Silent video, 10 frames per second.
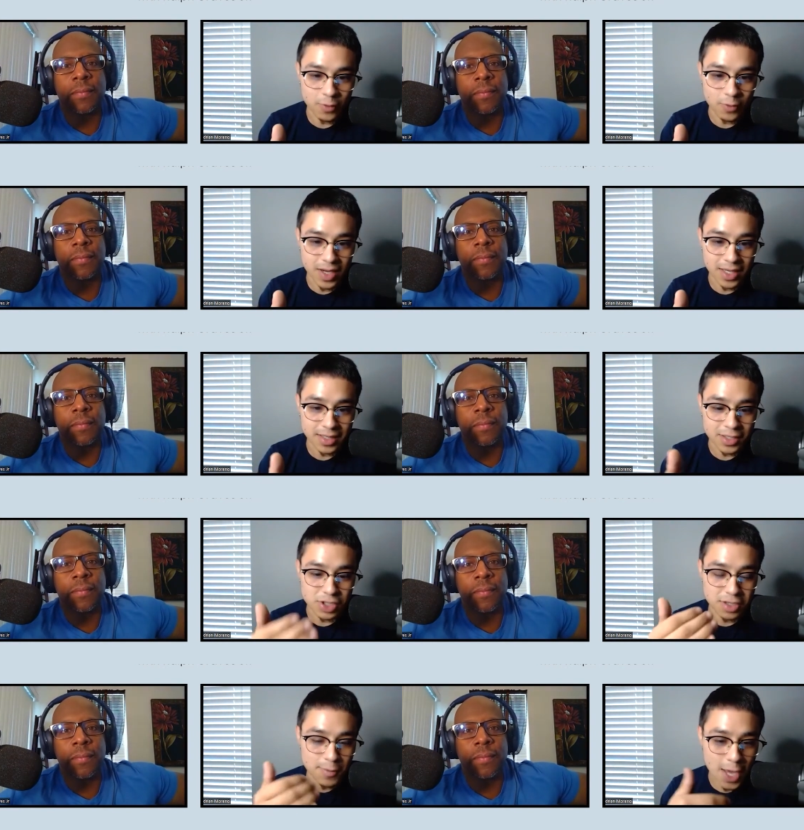Speaker 1: want. It's
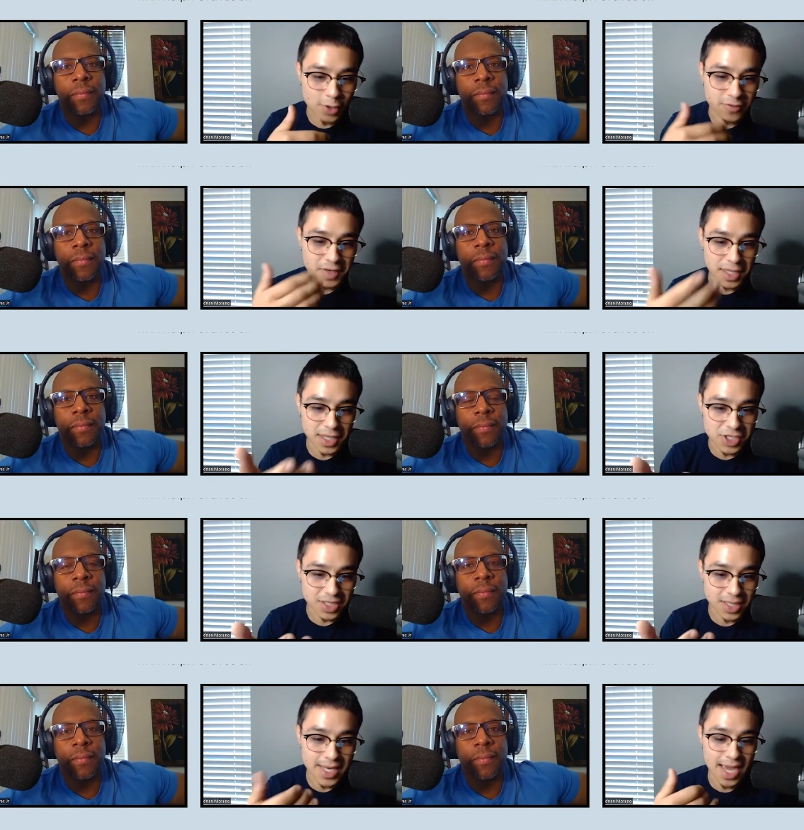just a matter of
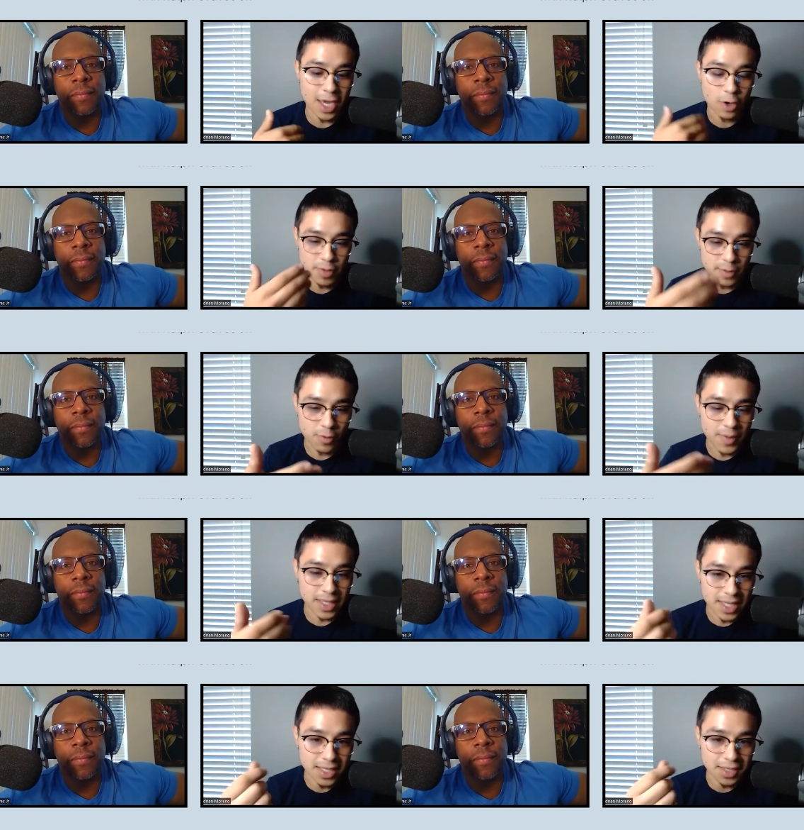decision. And I help people make
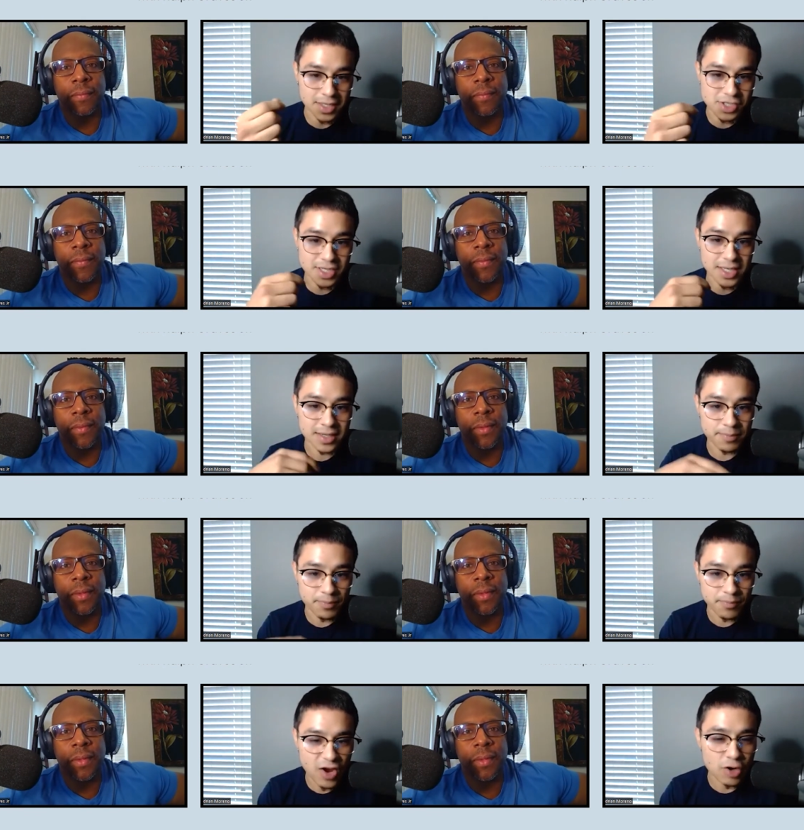that decision in a
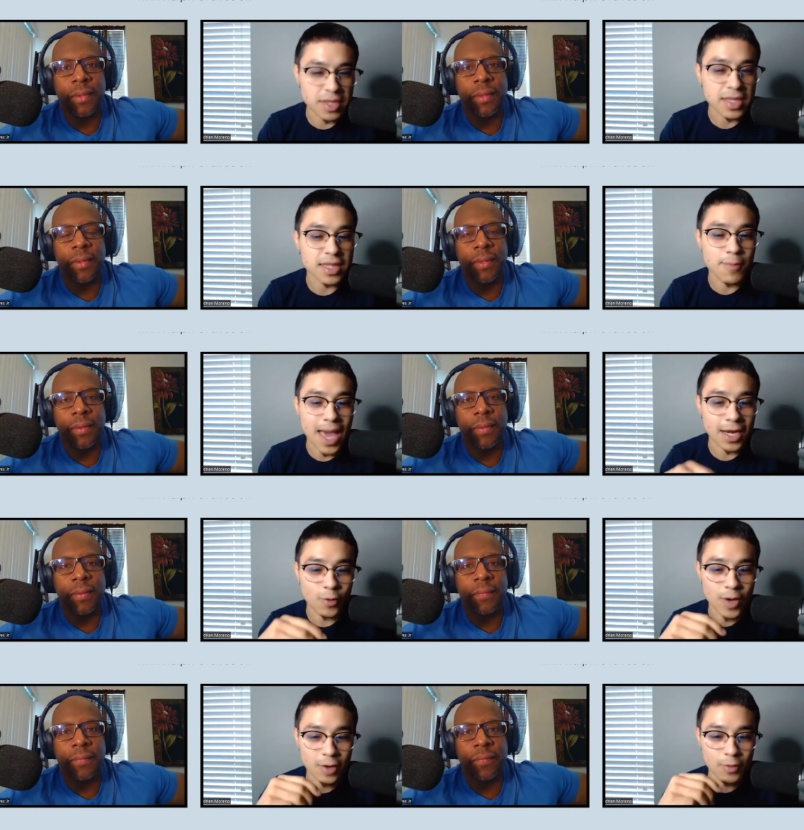very systematic
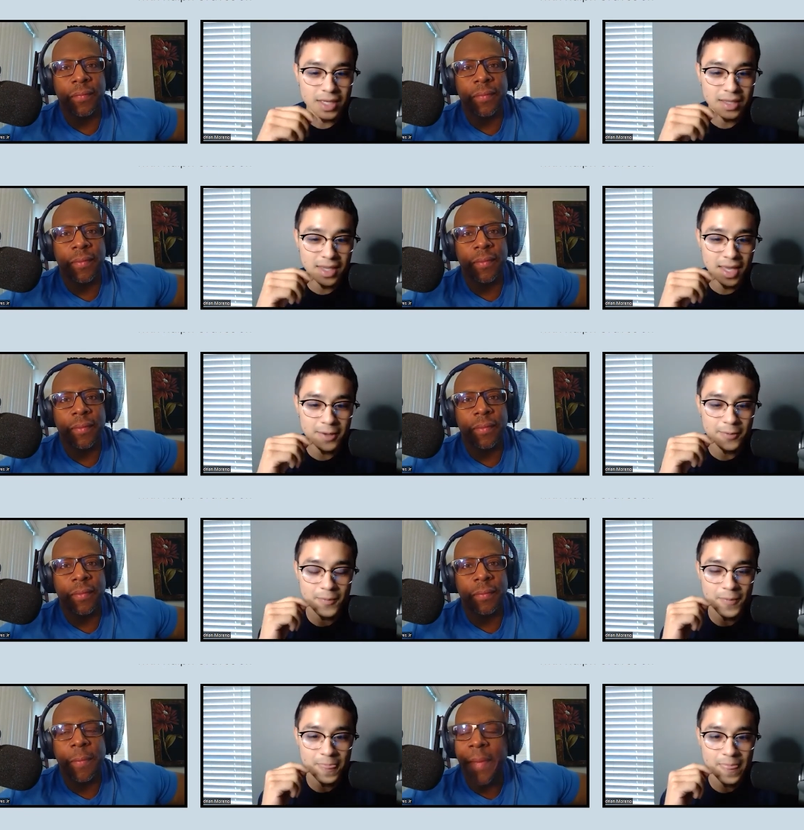way, we can say.
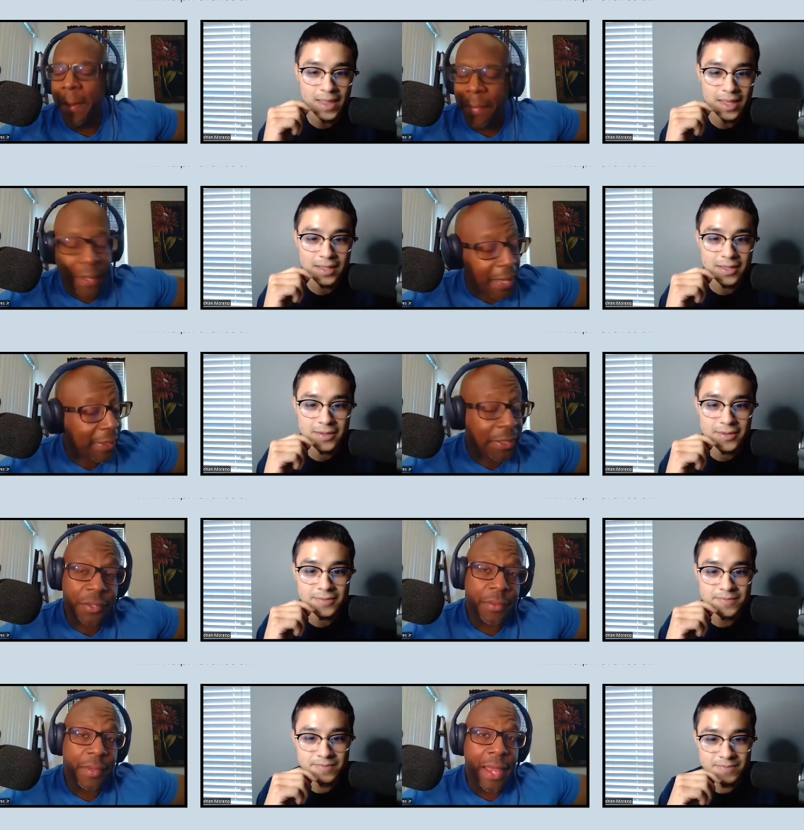
Speaker 2: Well, oh, man, I'm glad that
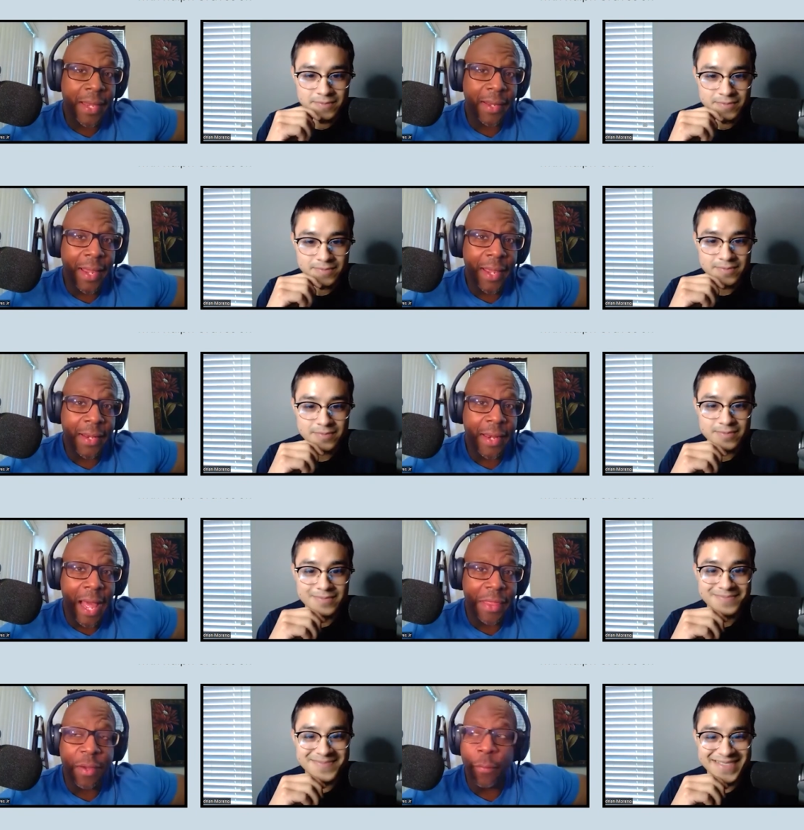you do that. And
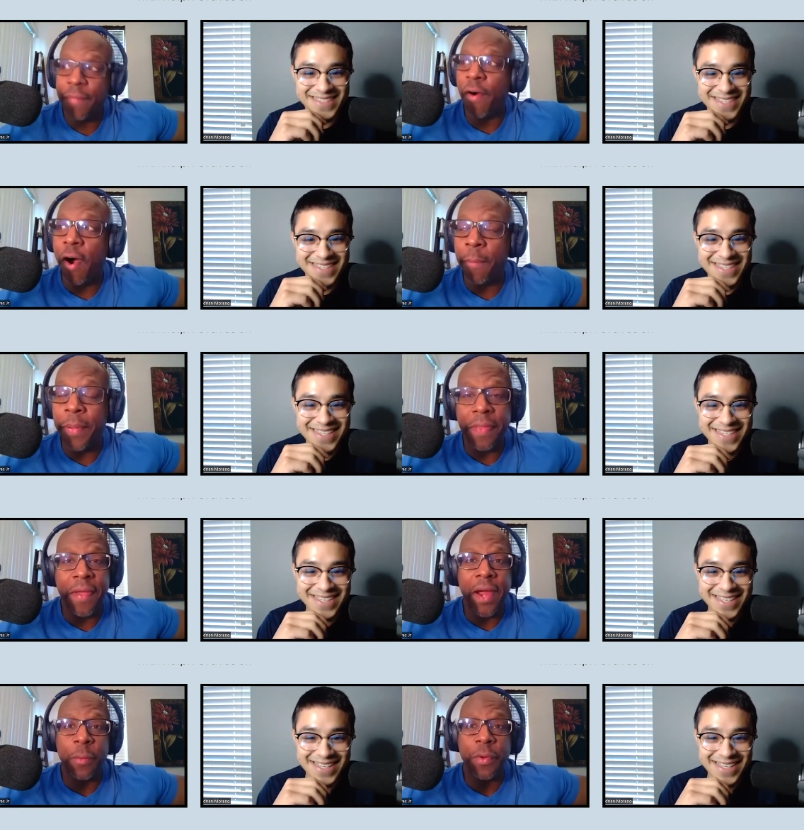I think we've all been
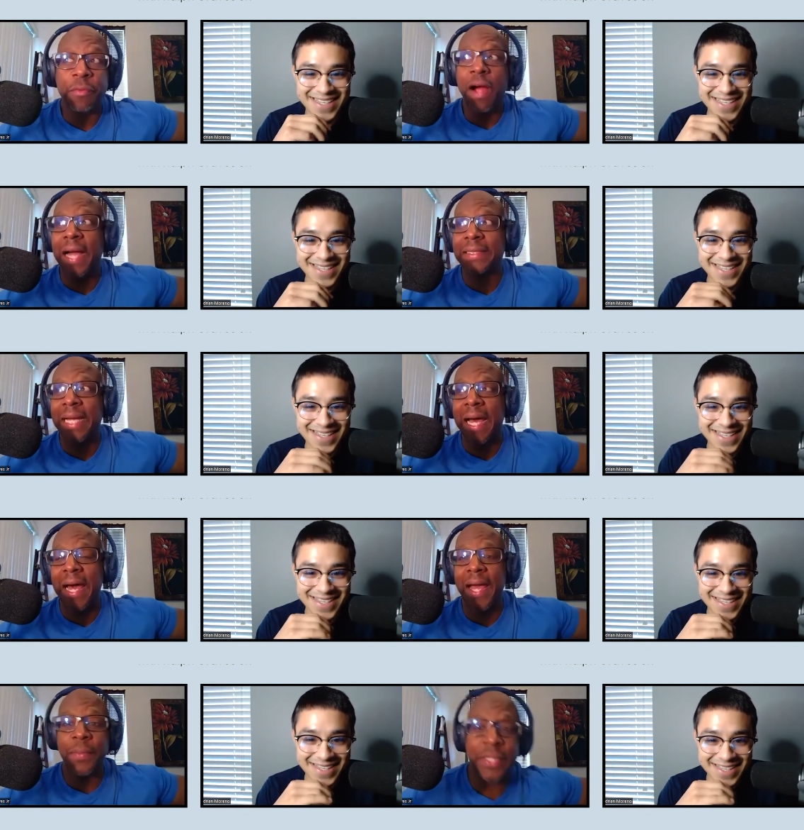there. We rise
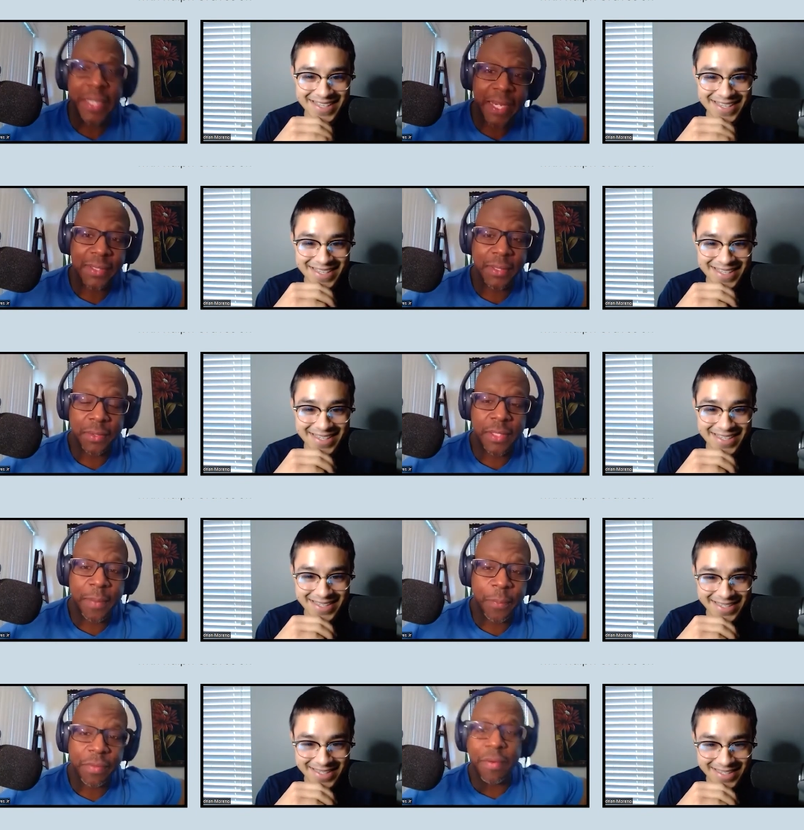high, we take a little
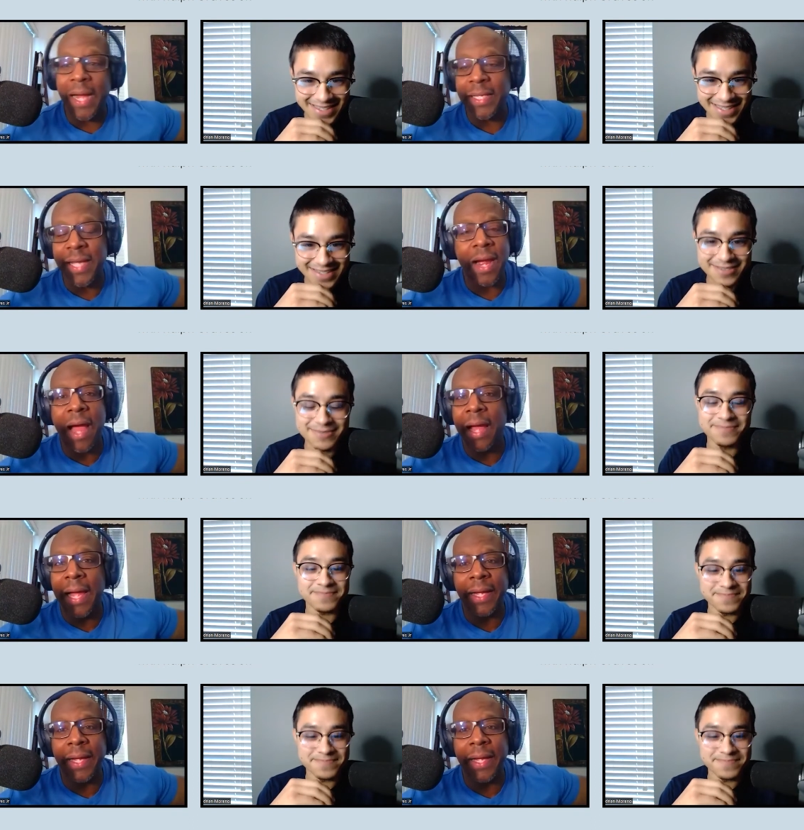dip, we rise higher. I, I